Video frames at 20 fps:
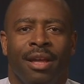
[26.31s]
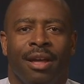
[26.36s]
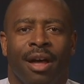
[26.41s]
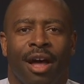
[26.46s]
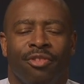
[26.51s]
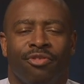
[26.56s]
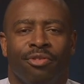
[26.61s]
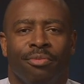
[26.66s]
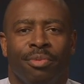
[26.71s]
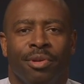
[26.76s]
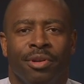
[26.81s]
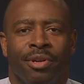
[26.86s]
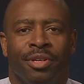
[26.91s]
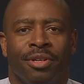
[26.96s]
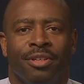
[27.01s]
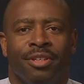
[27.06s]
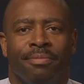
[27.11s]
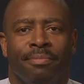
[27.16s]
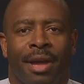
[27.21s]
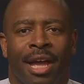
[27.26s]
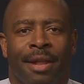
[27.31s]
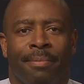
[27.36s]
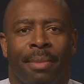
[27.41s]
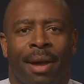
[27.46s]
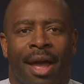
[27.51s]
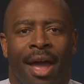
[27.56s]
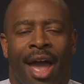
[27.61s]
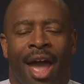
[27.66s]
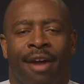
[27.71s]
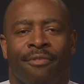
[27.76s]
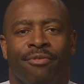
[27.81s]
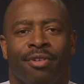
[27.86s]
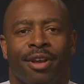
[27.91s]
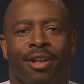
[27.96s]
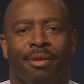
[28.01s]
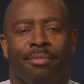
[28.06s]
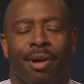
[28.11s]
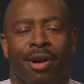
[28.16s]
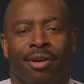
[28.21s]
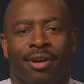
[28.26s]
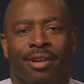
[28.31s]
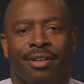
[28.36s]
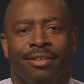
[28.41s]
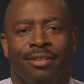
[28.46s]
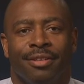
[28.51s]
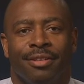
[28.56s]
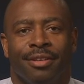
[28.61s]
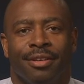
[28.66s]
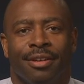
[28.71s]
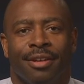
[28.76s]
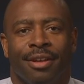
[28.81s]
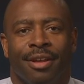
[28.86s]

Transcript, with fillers: contributions made by African Americans.